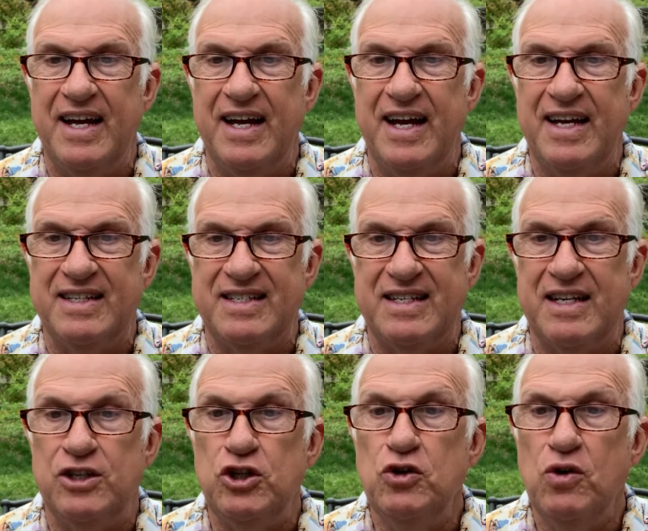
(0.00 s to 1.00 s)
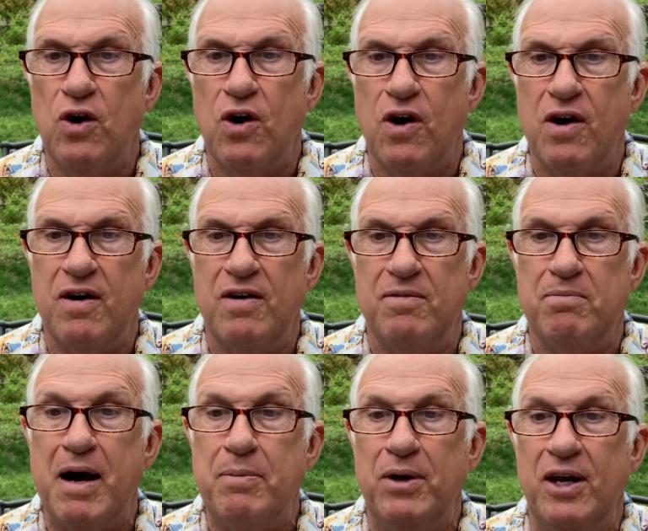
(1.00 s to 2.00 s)
and said, You are my
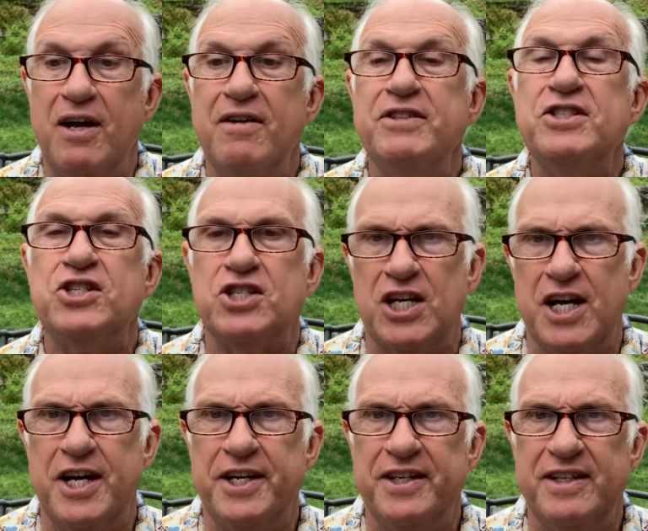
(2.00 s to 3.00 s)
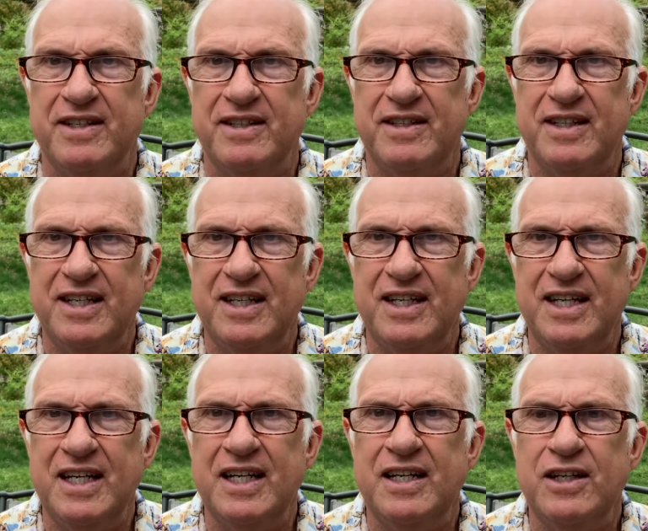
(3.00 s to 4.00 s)
beloved Son,
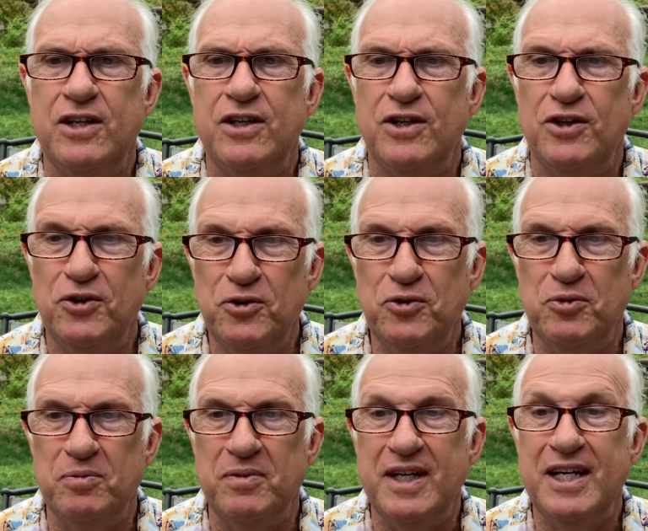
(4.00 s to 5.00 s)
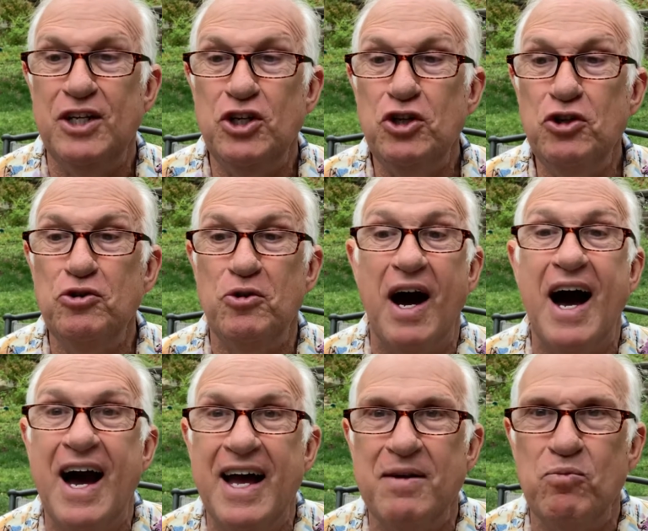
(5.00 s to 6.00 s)
in whom, in you,
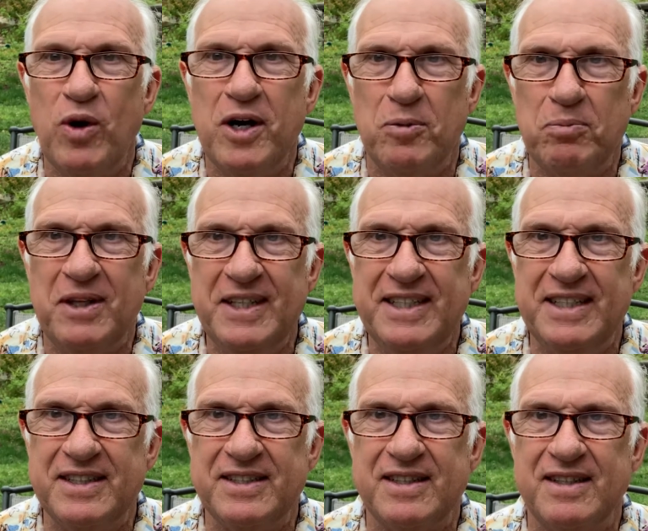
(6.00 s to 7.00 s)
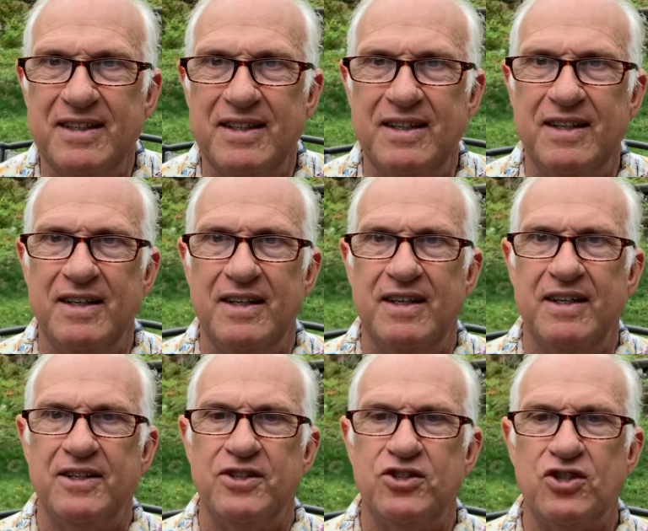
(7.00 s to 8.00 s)
I am well pleased.
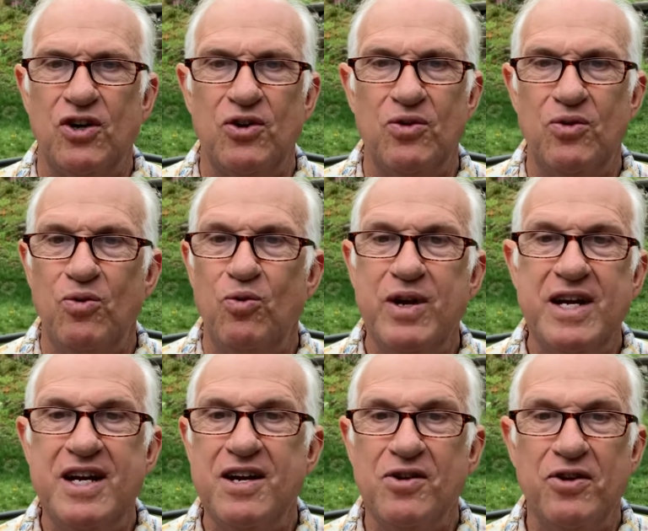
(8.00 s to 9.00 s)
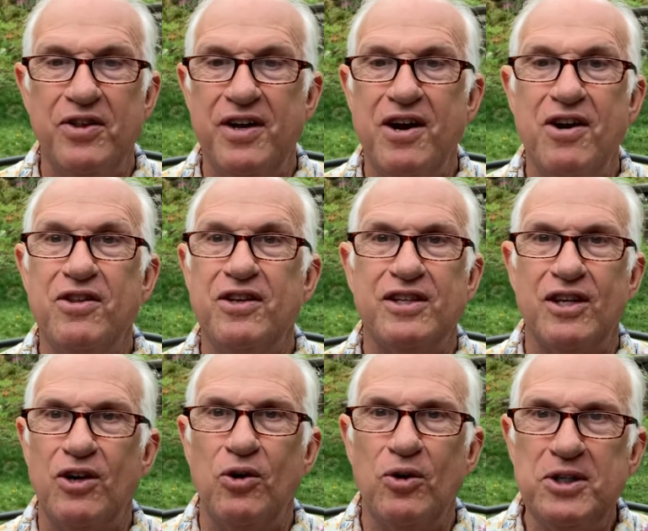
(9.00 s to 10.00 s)
So we hear there that the
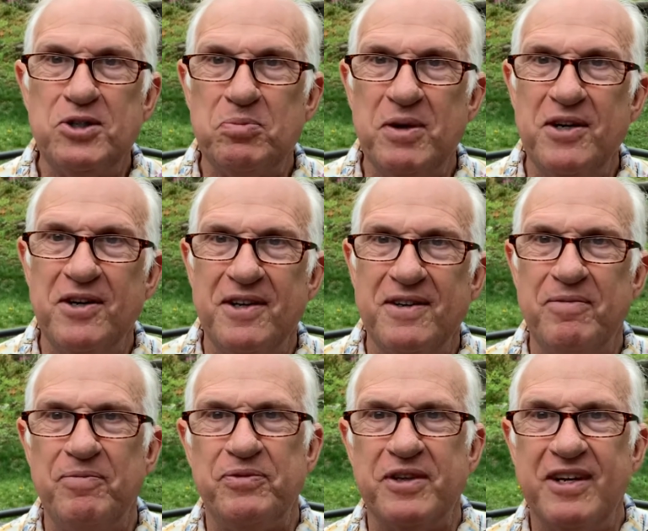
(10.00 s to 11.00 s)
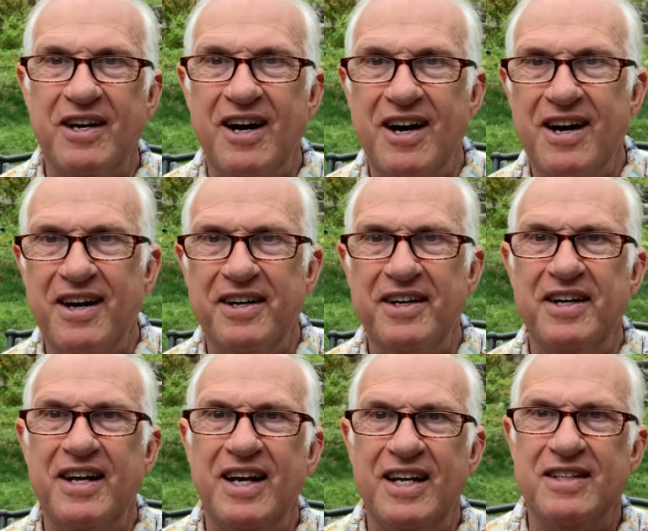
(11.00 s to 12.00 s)
Holy Spirit, God,
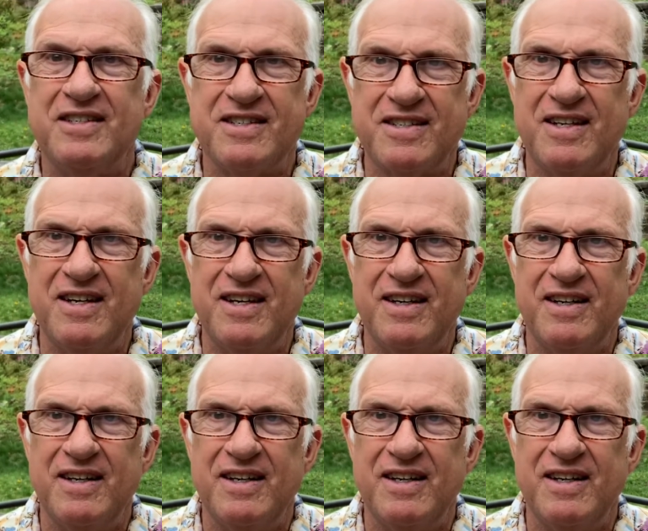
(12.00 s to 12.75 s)
and the Son,